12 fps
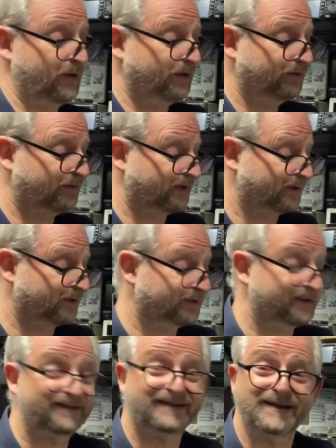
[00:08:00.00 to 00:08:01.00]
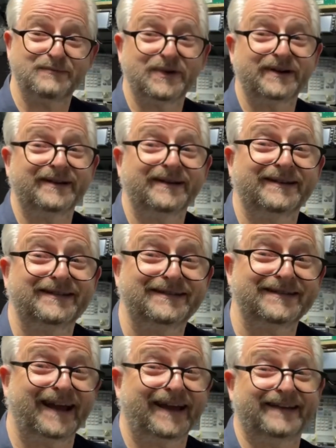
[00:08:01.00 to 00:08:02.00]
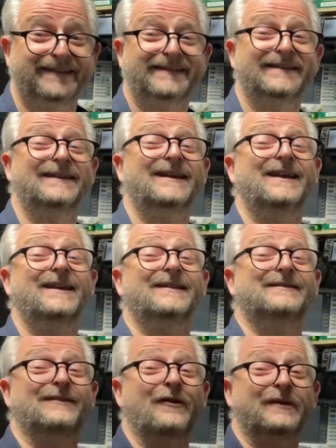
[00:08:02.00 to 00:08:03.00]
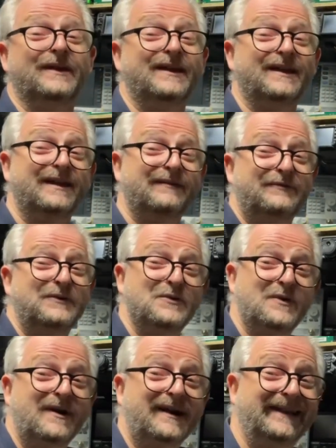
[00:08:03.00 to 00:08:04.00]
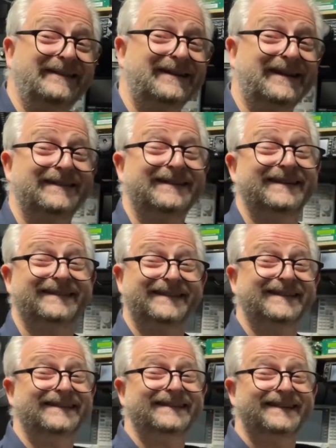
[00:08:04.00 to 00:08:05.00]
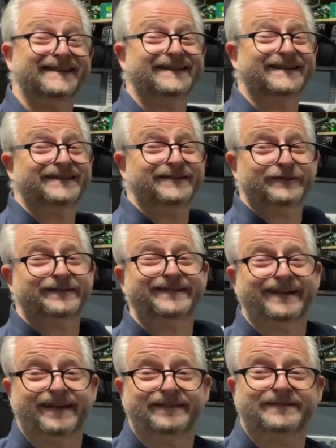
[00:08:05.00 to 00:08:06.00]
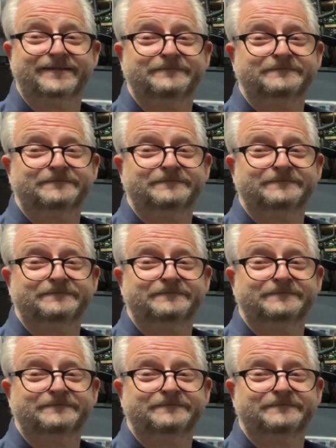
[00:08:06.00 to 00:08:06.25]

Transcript: until December the second. So if you are interested, this is your chance.